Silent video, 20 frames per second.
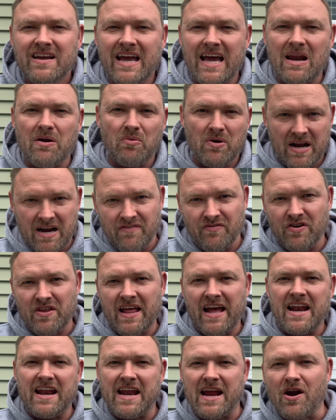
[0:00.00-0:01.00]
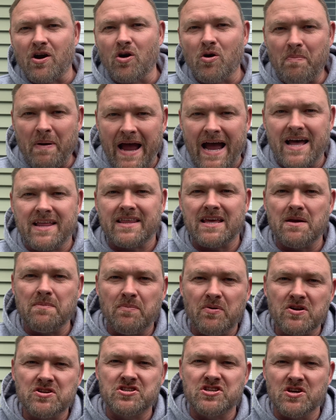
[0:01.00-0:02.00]
And whatever that narrow path he
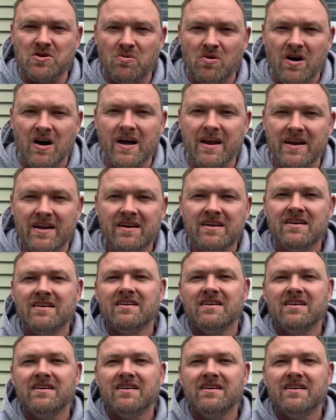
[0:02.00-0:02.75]
puts you on,